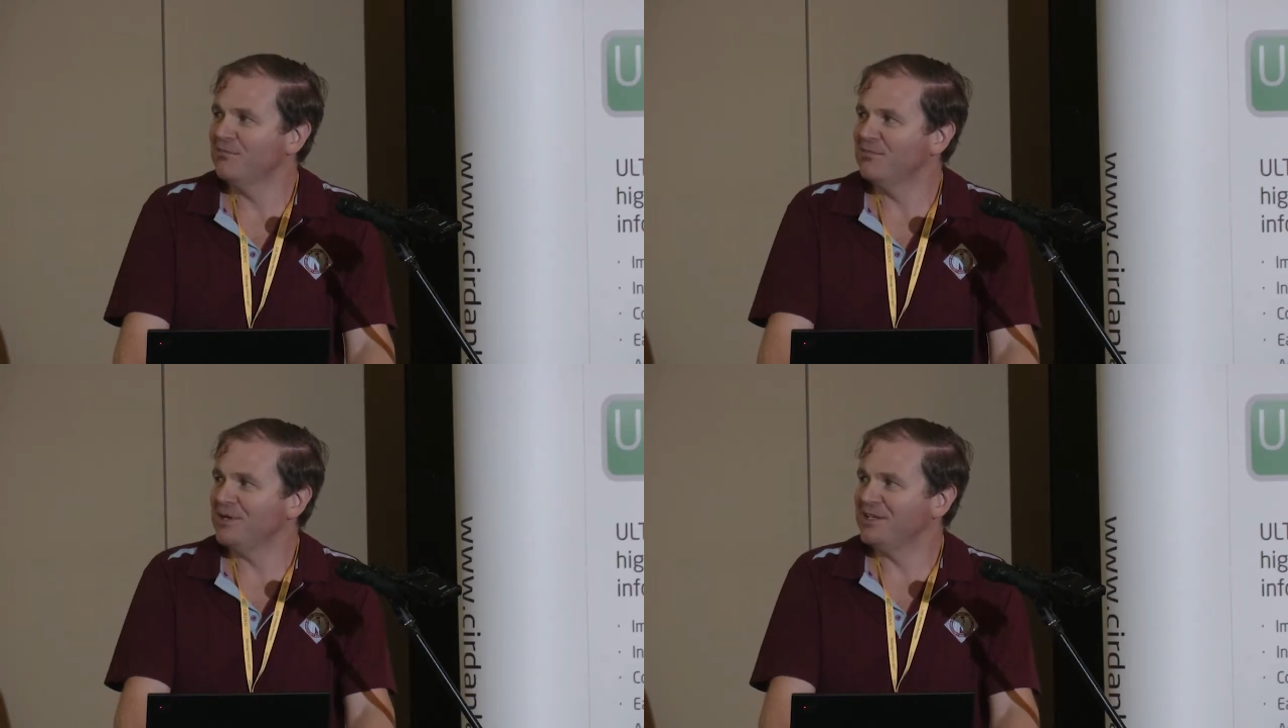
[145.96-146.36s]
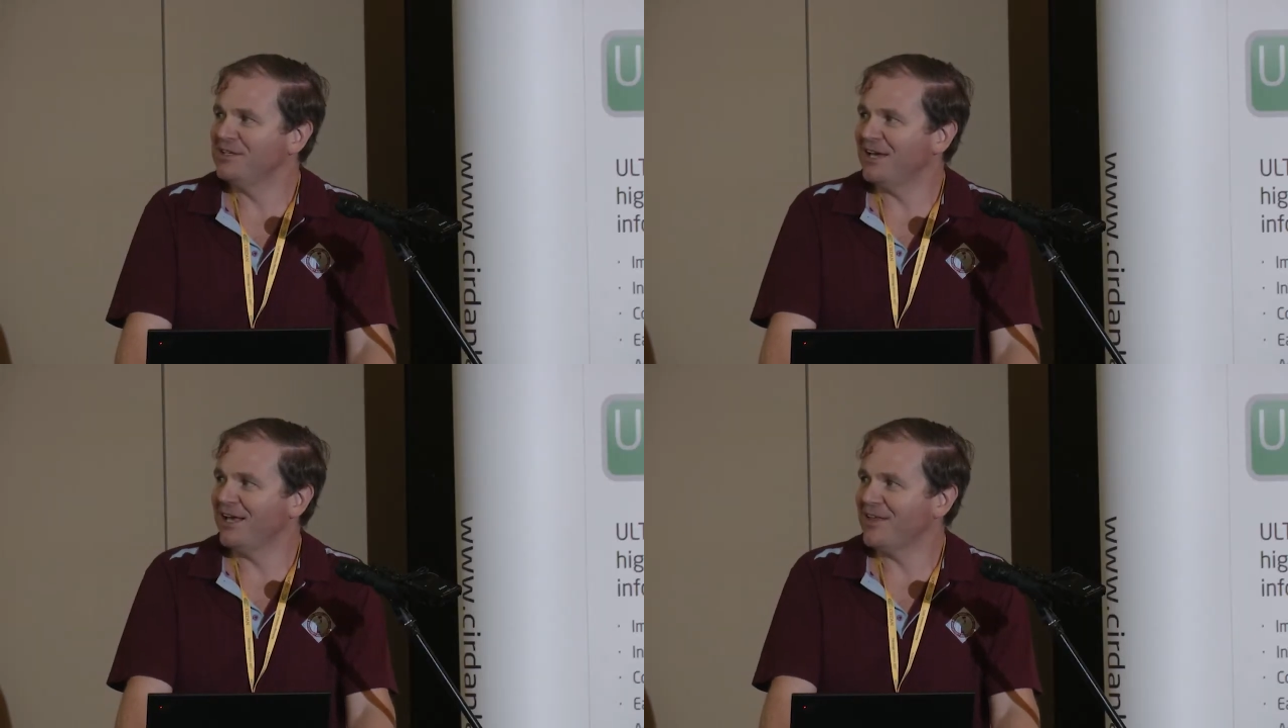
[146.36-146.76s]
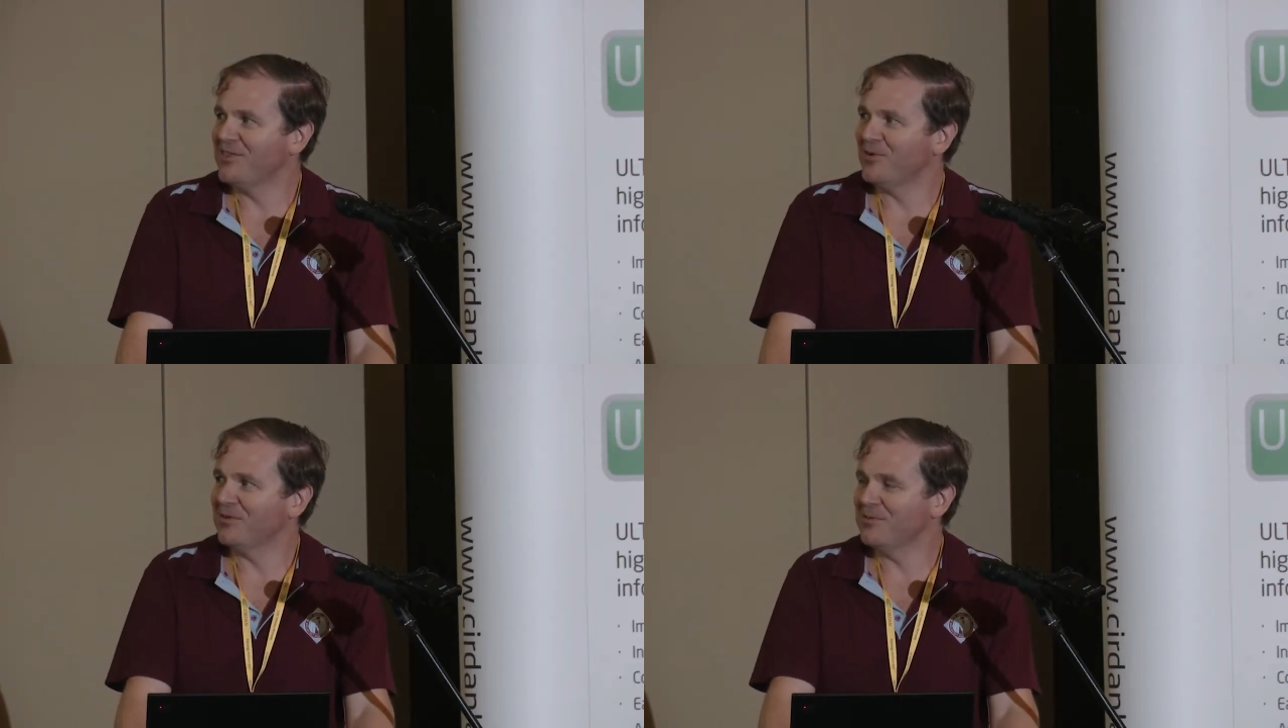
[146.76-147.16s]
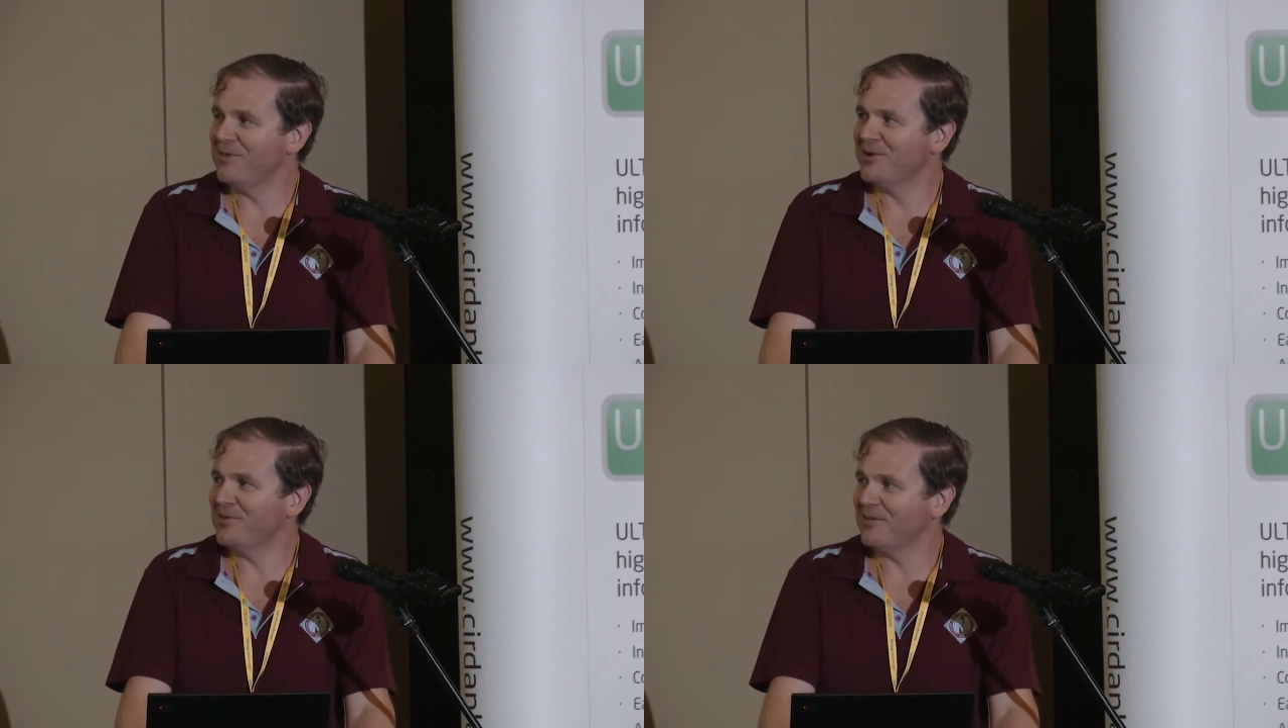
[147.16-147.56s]
but uh, they thought the
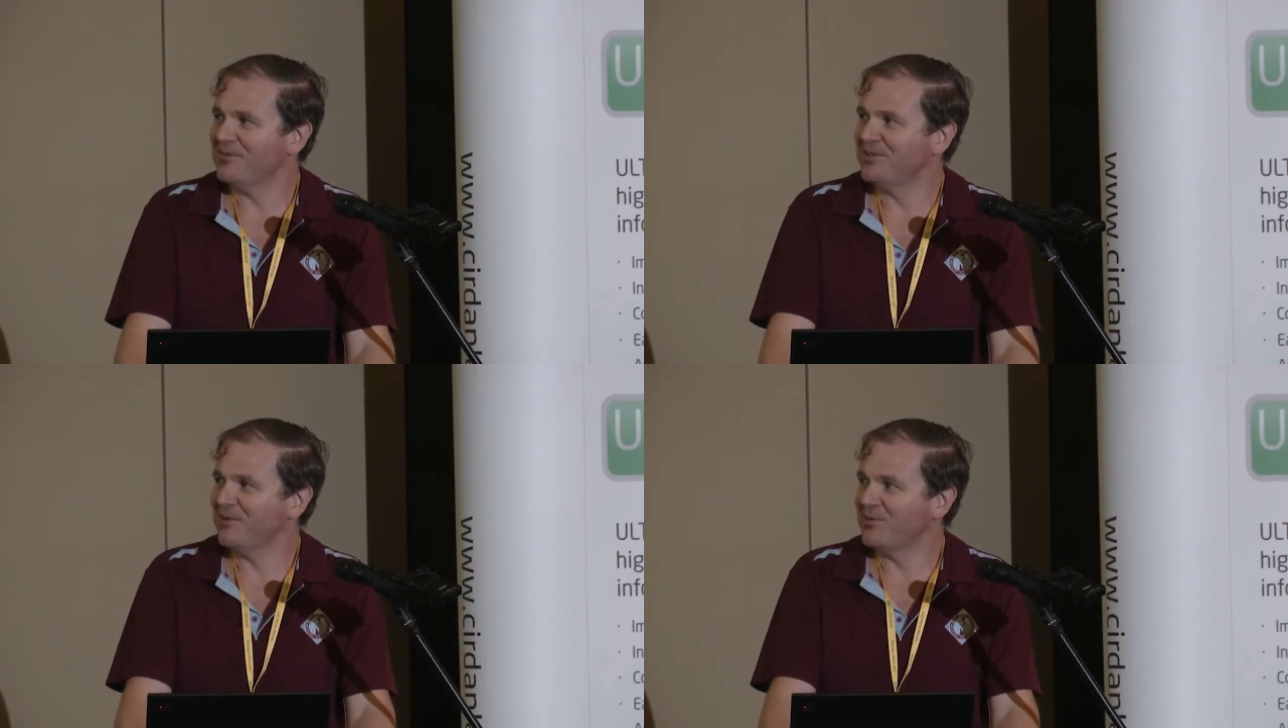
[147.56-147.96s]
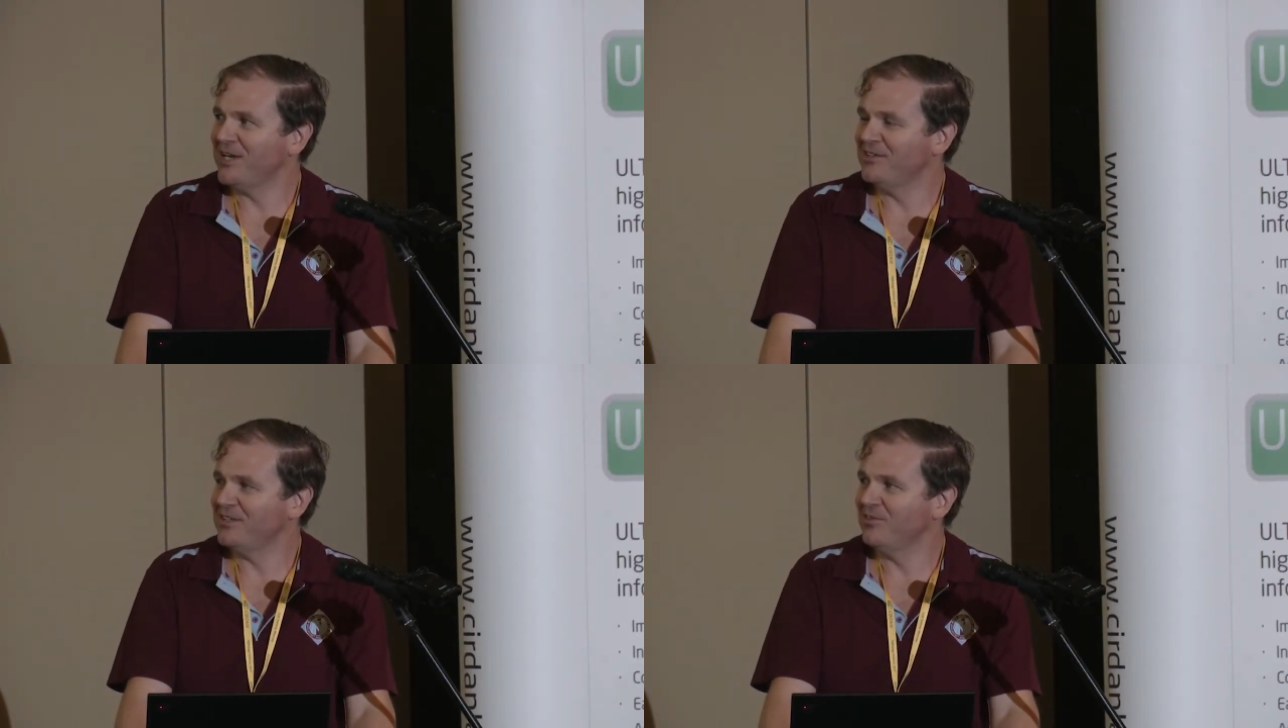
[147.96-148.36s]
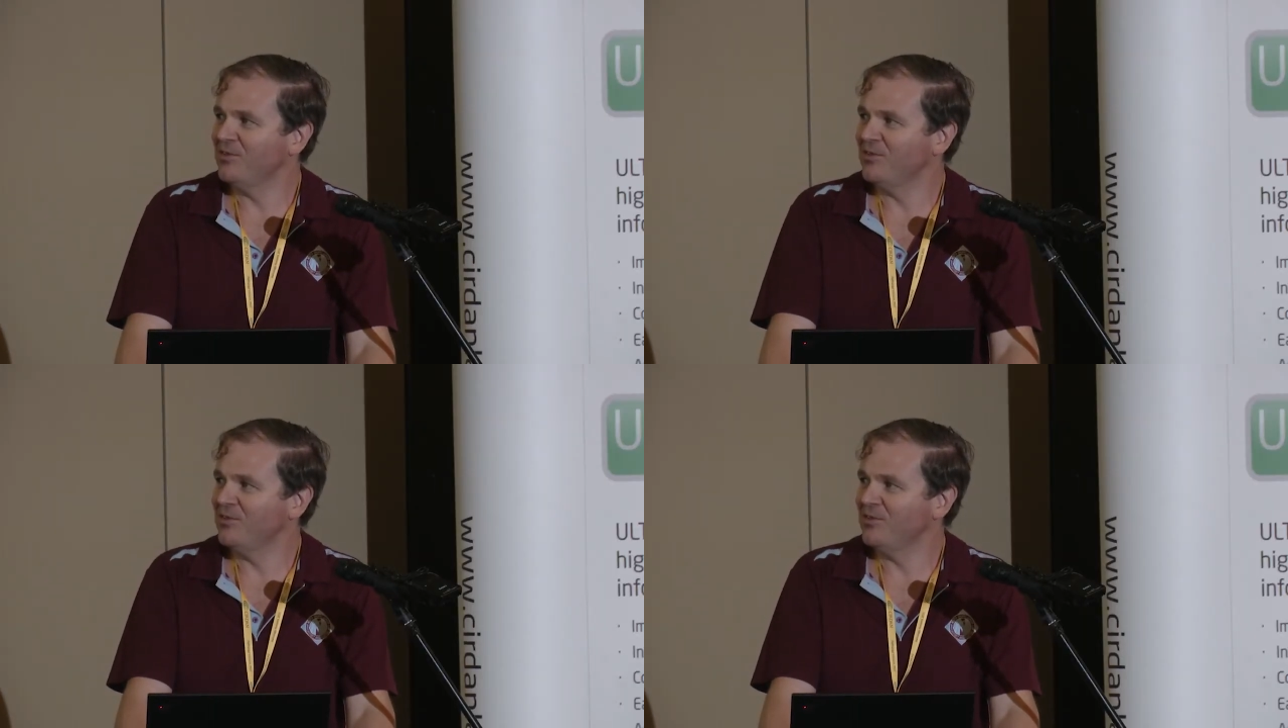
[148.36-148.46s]
better of that for some reason,